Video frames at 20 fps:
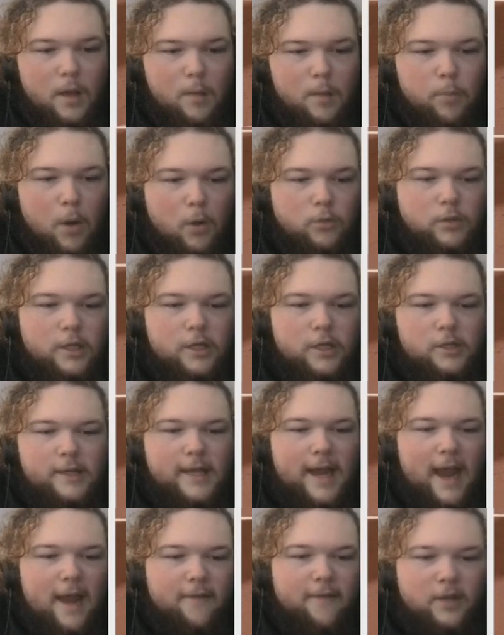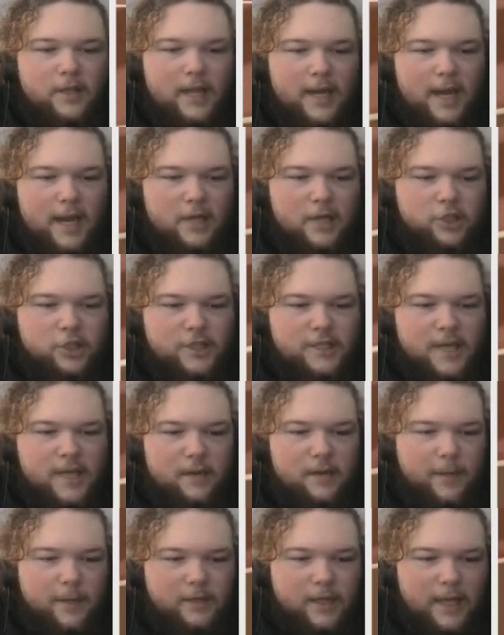bro, literally everything I just
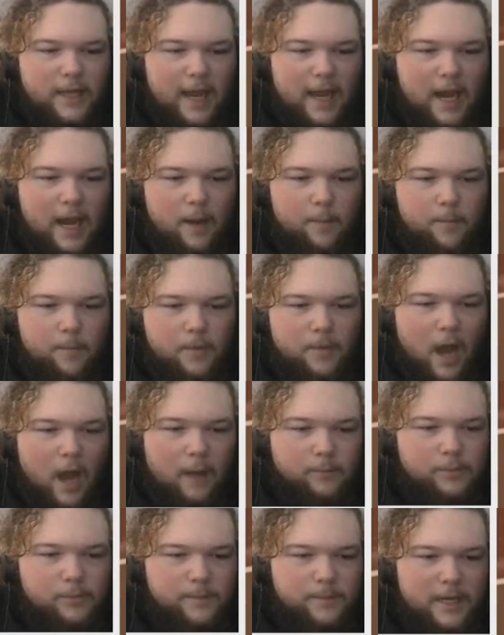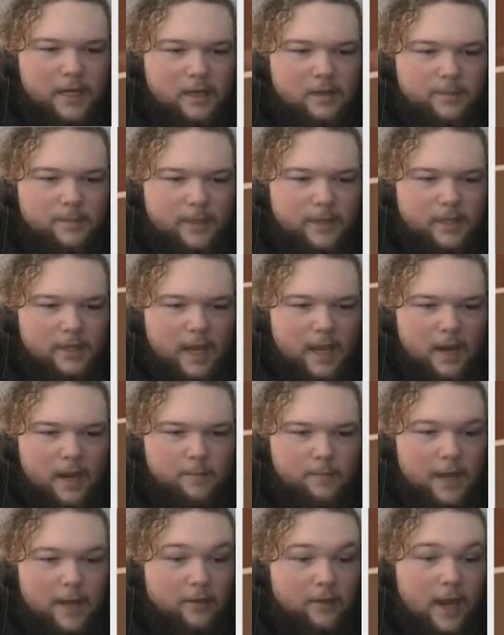said about the game, complimented about the
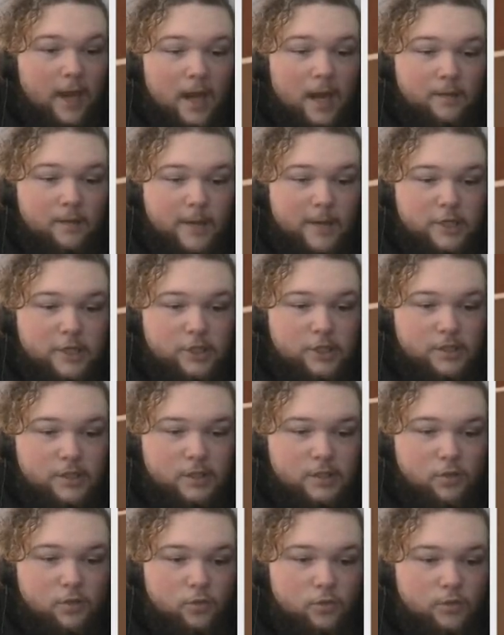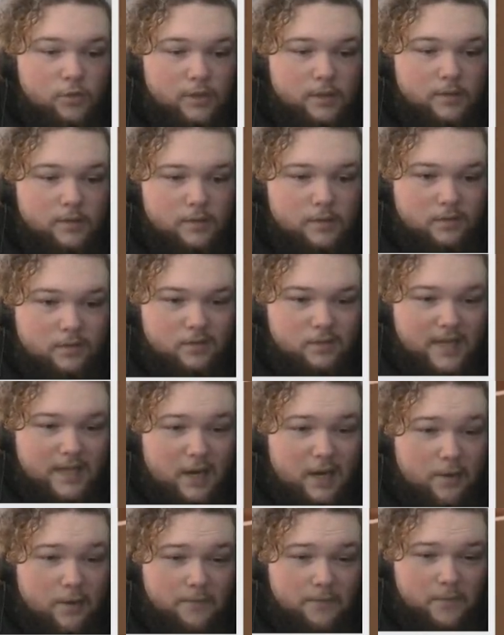game. Now, the animations is cool. The, the little
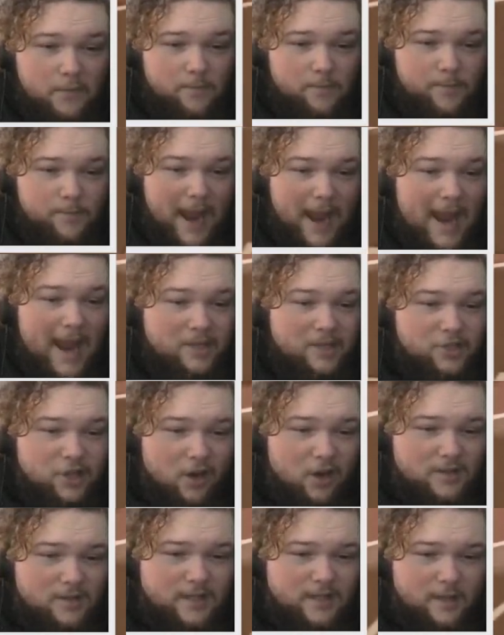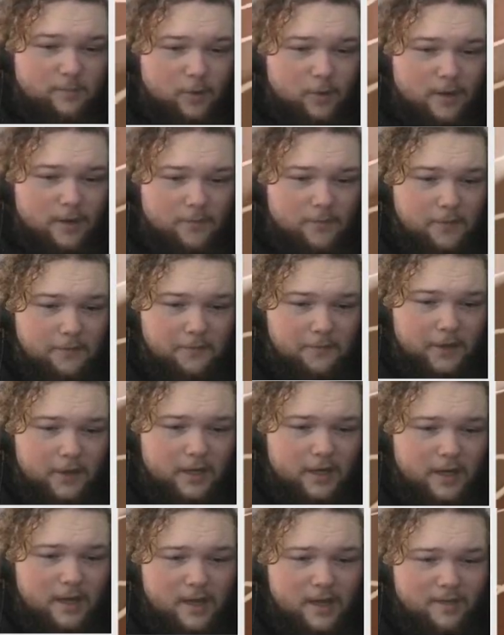takeover badge concept, whatever the
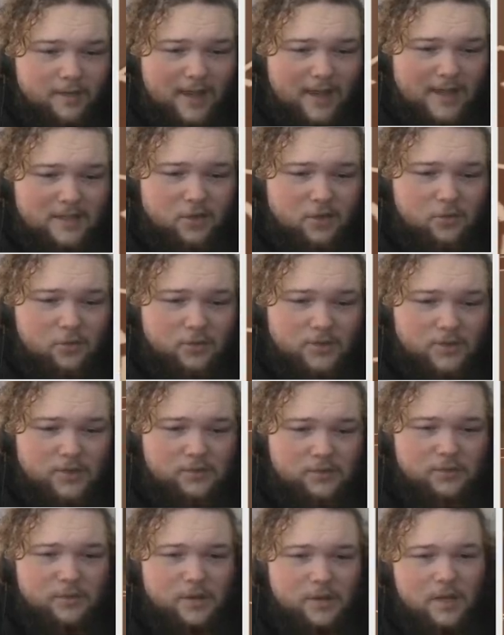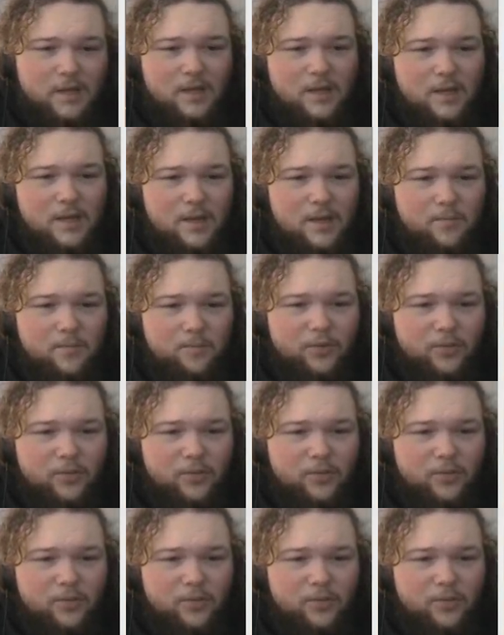fuck. That's cool, too. But,